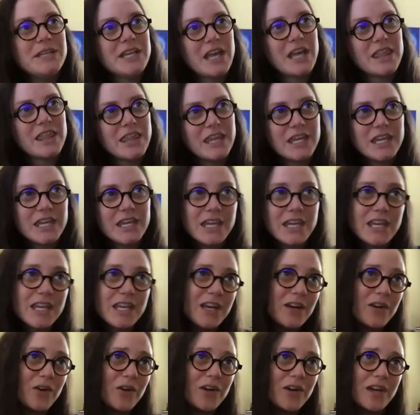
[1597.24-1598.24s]
I think, again,
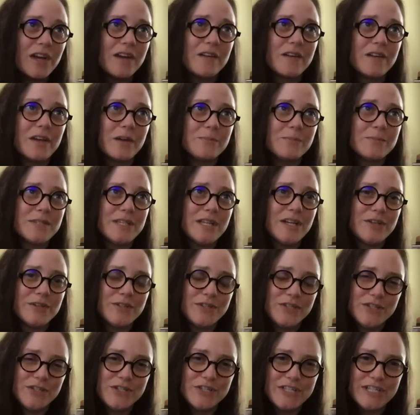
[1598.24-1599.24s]
it all kind of comes down
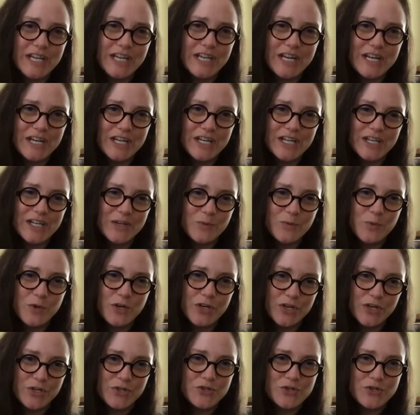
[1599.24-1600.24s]
to your data and what
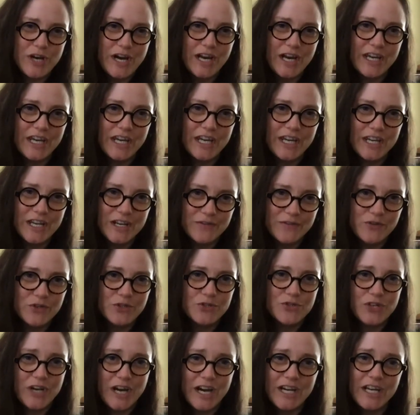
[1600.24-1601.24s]
you're tracking. And if you're
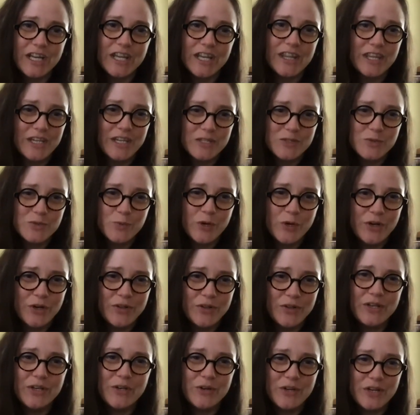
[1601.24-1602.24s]
tracking things well,
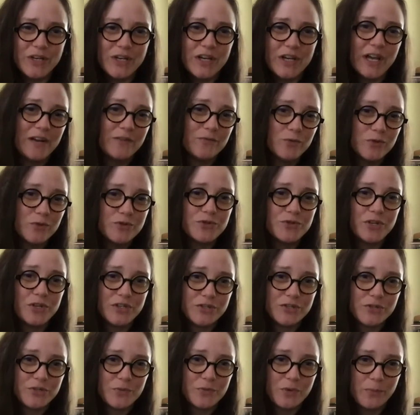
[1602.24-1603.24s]
then you can kind of
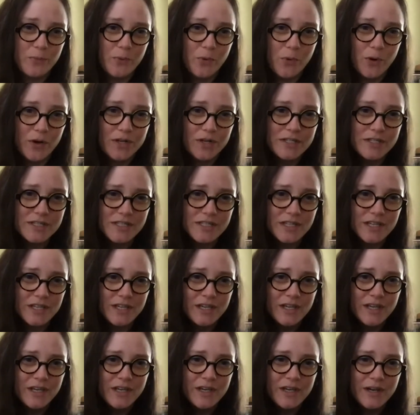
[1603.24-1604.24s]
trust your reports.
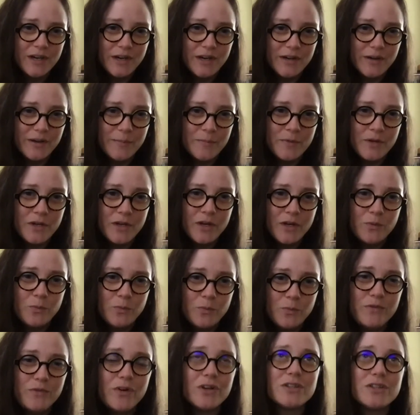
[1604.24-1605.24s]

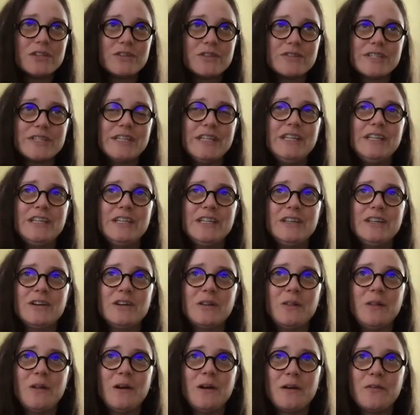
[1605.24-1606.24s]
We've also seen a
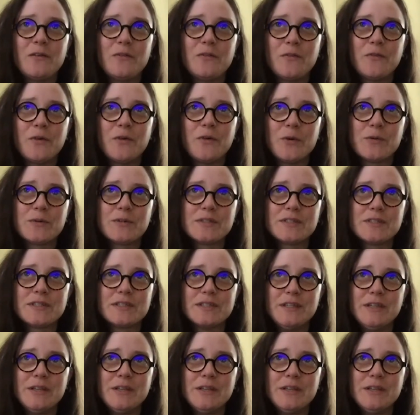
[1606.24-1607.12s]
lot of folks,